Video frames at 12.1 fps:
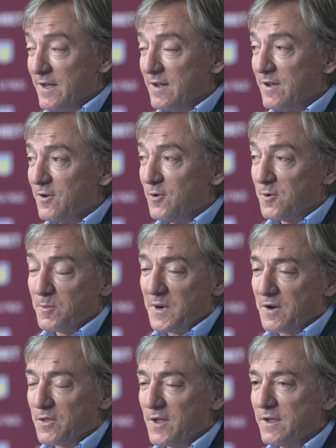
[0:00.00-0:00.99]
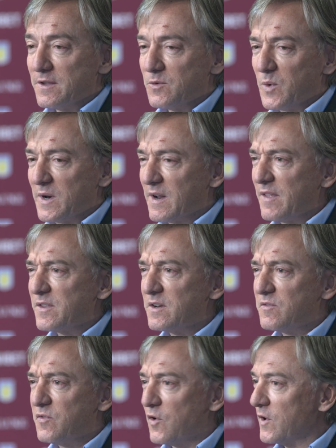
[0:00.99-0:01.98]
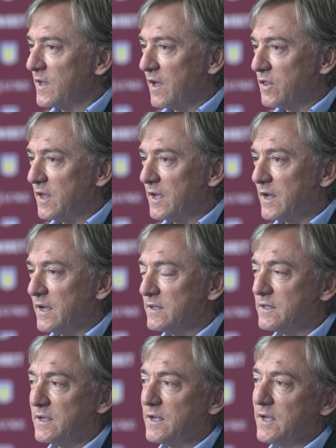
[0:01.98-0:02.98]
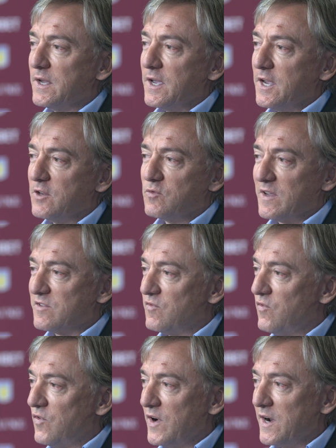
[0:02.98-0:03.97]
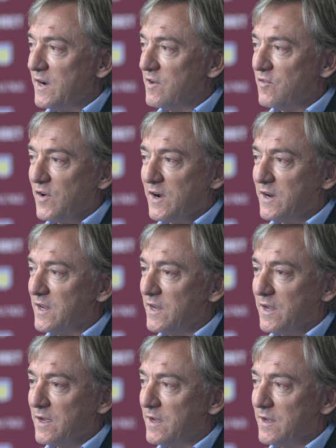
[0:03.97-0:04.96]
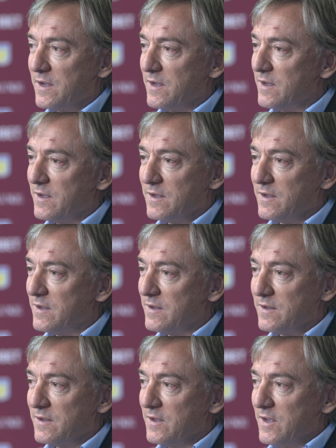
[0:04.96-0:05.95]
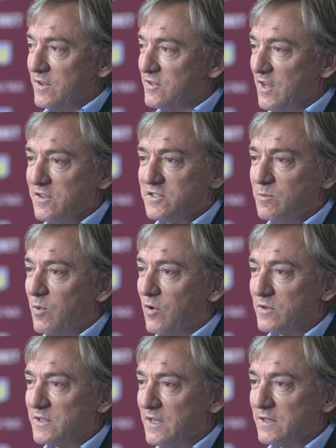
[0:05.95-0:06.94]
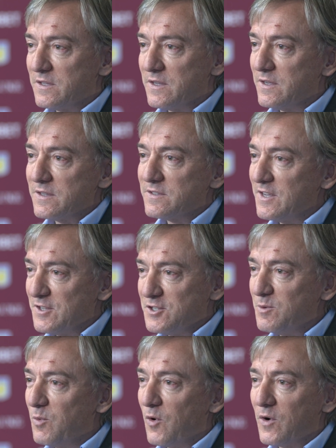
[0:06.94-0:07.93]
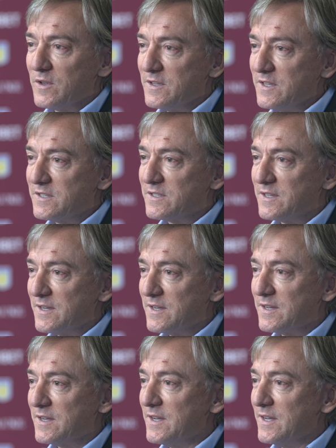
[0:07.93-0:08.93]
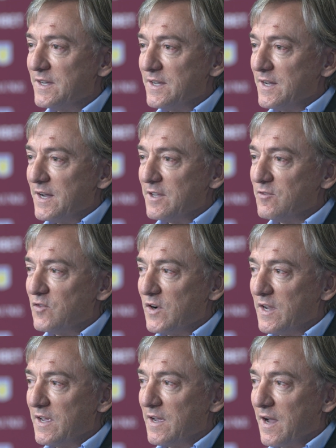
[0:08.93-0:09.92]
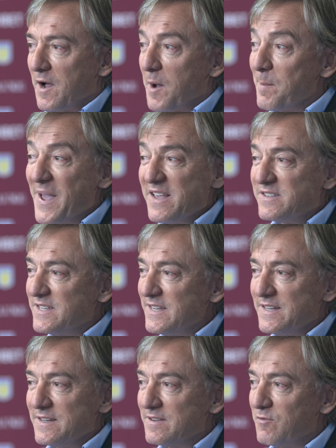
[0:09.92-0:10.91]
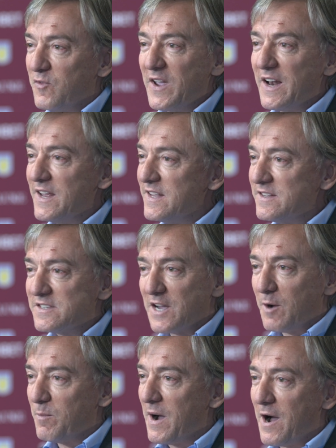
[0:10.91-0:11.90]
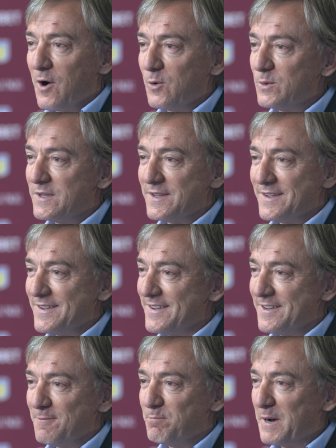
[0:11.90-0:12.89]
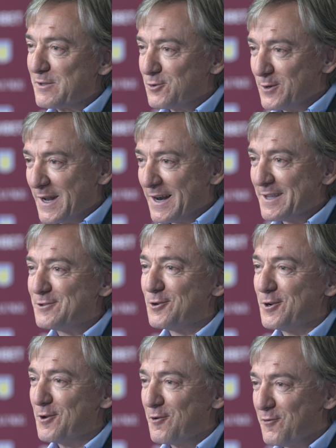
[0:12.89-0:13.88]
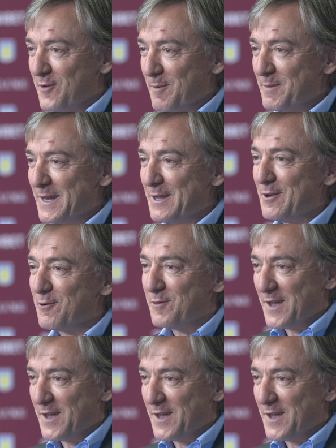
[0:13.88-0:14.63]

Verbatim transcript: uh, or birthday, 140, I think, and it was very, very uh, sensible, sen uh, sensible this uh, and very amazing feelings about uh, personal history of family of the